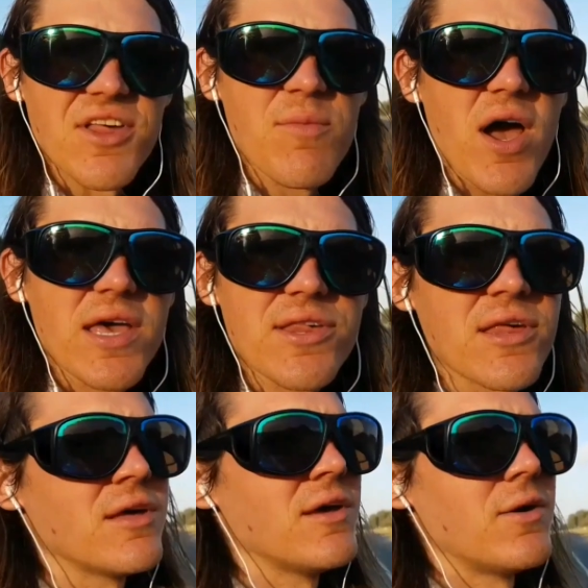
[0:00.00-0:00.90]
In some
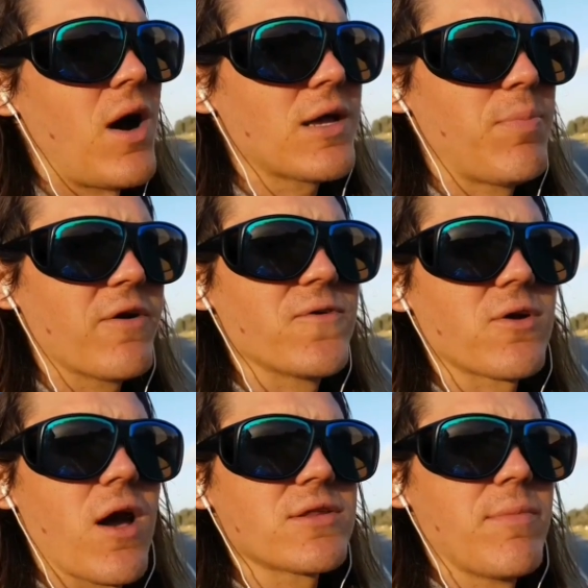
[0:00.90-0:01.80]
ways, walking
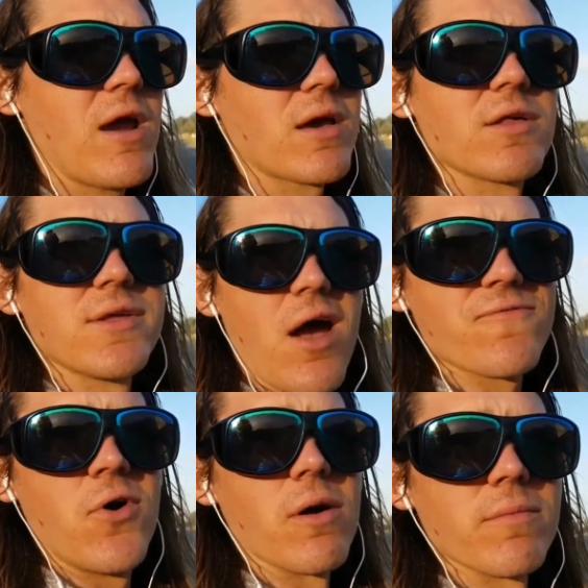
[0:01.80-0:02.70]
barefoot across America is an
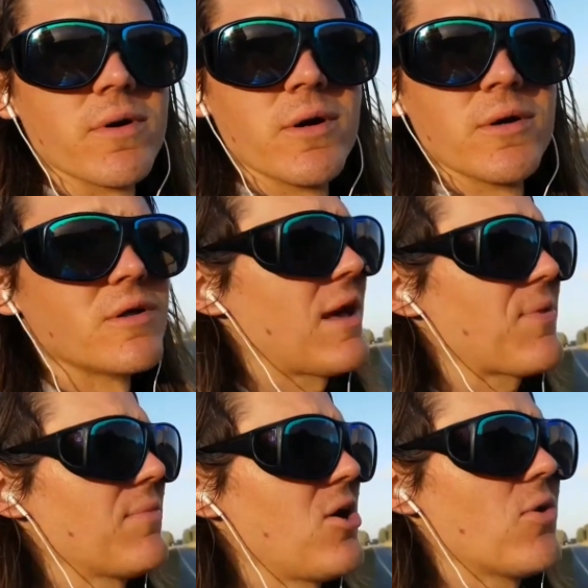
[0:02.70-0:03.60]
art form.
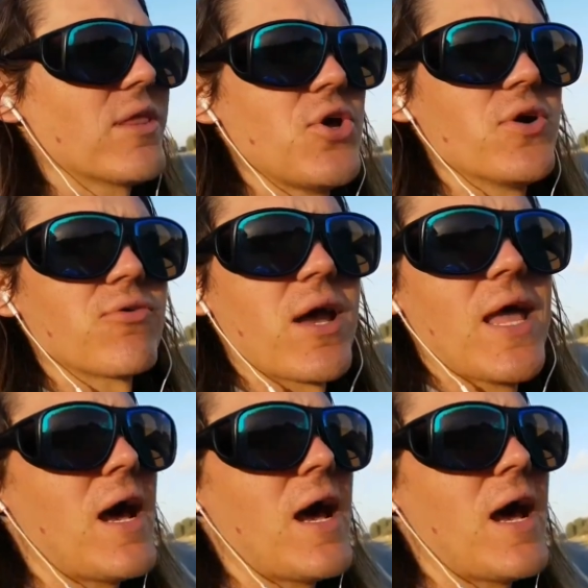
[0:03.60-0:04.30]
Except I'm the only one doing it right